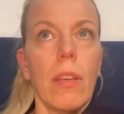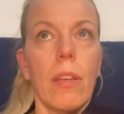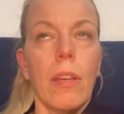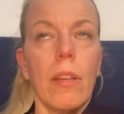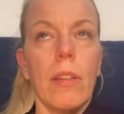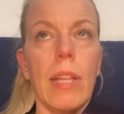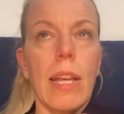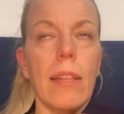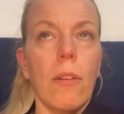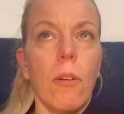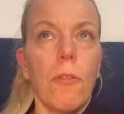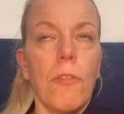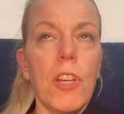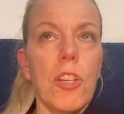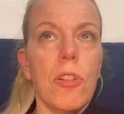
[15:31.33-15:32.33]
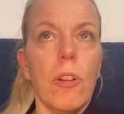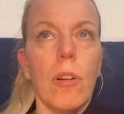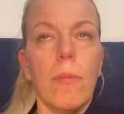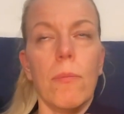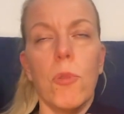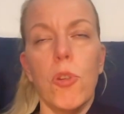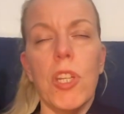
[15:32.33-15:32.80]
that official
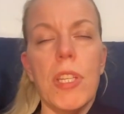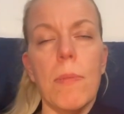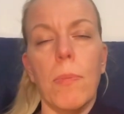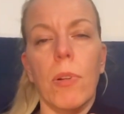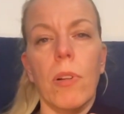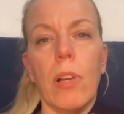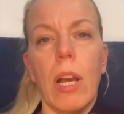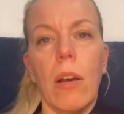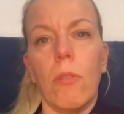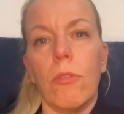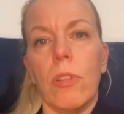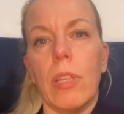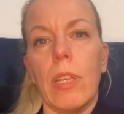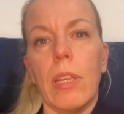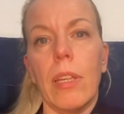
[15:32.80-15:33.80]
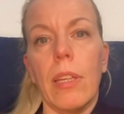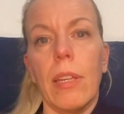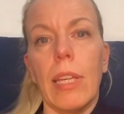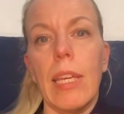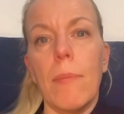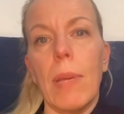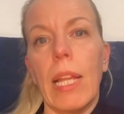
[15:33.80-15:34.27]
municipal county
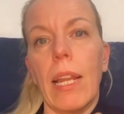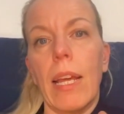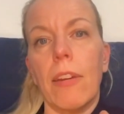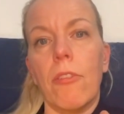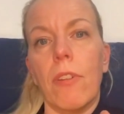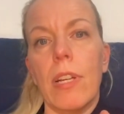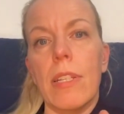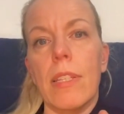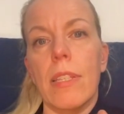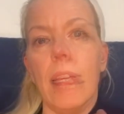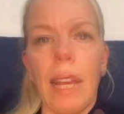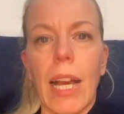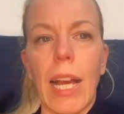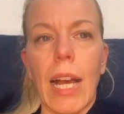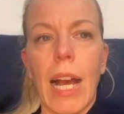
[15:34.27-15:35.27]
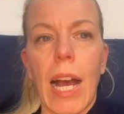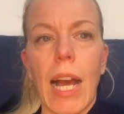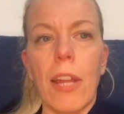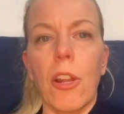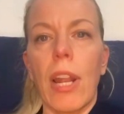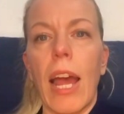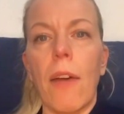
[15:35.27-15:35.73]
email address.
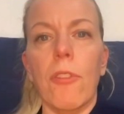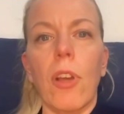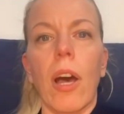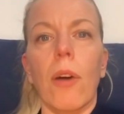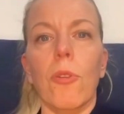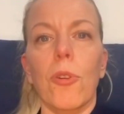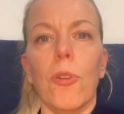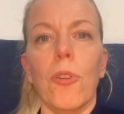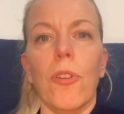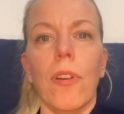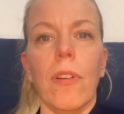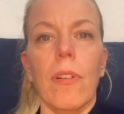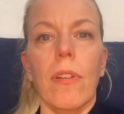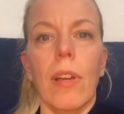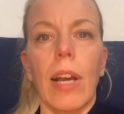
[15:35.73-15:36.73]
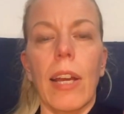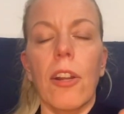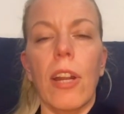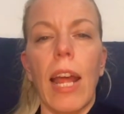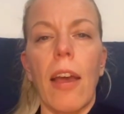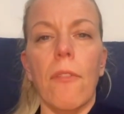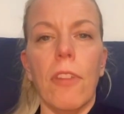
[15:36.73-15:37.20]
I don't have the Outlook. I
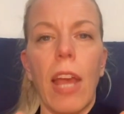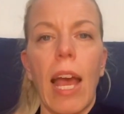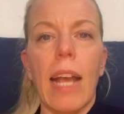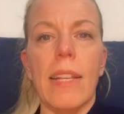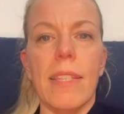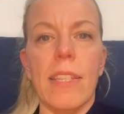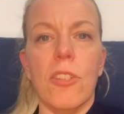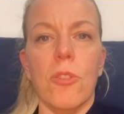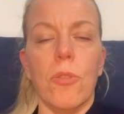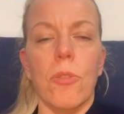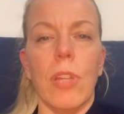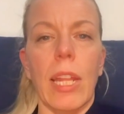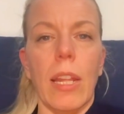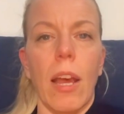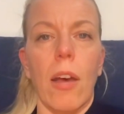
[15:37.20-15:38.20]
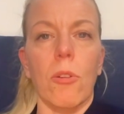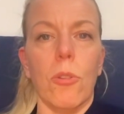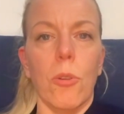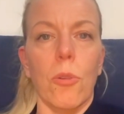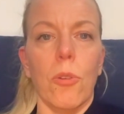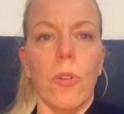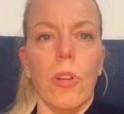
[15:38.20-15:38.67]
don't have the access to that
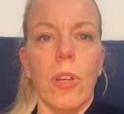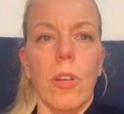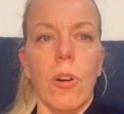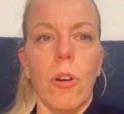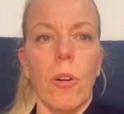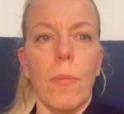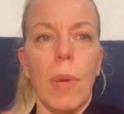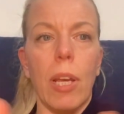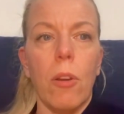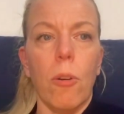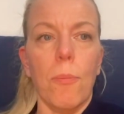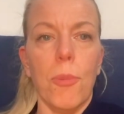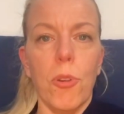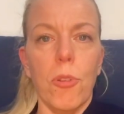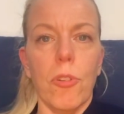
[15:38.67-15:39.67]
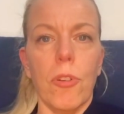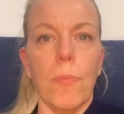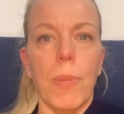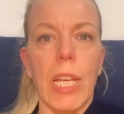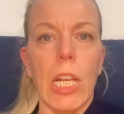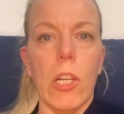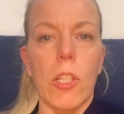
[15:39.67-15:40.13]
Outlook on my computer
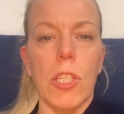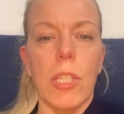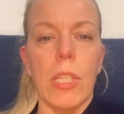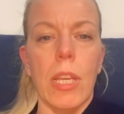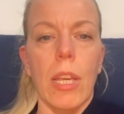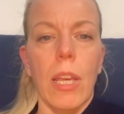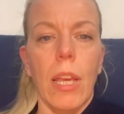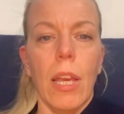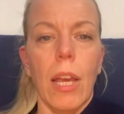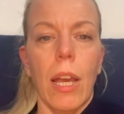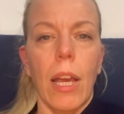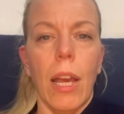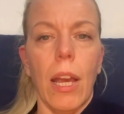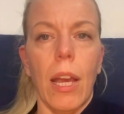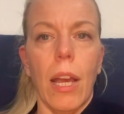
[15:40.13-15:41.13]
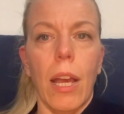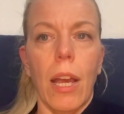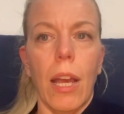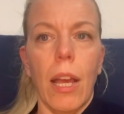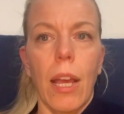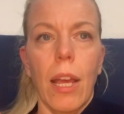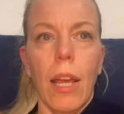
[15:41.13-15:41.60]
because
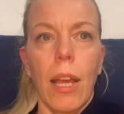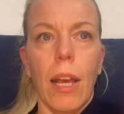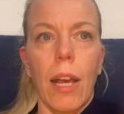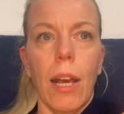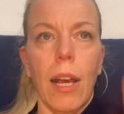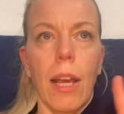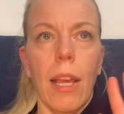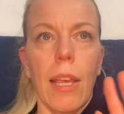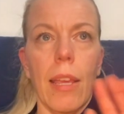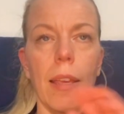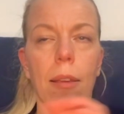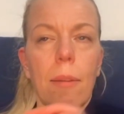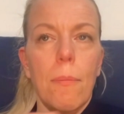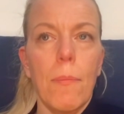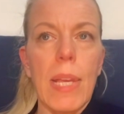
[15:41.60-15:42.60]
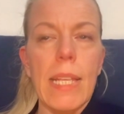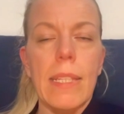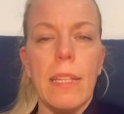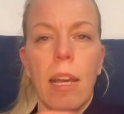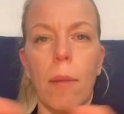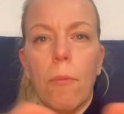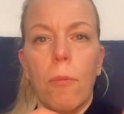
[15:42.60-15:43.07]
I
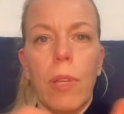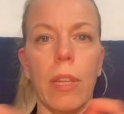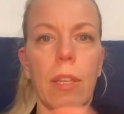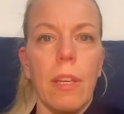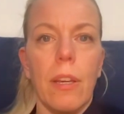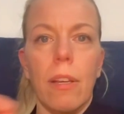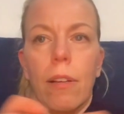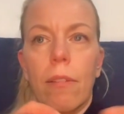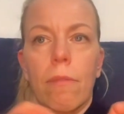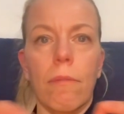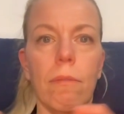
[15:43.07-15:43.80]
messed up with the